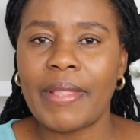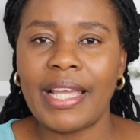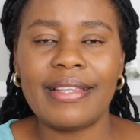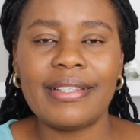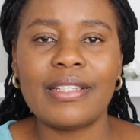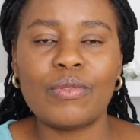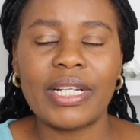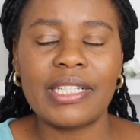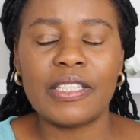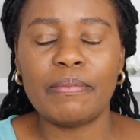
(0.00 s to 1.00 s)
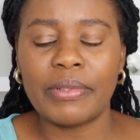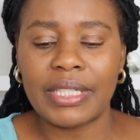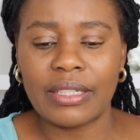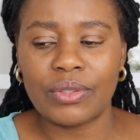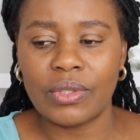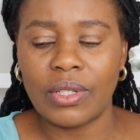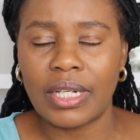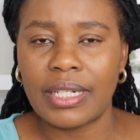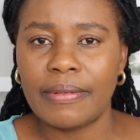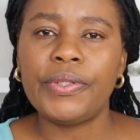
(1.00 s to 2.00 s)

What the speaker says: and this is what is important to God.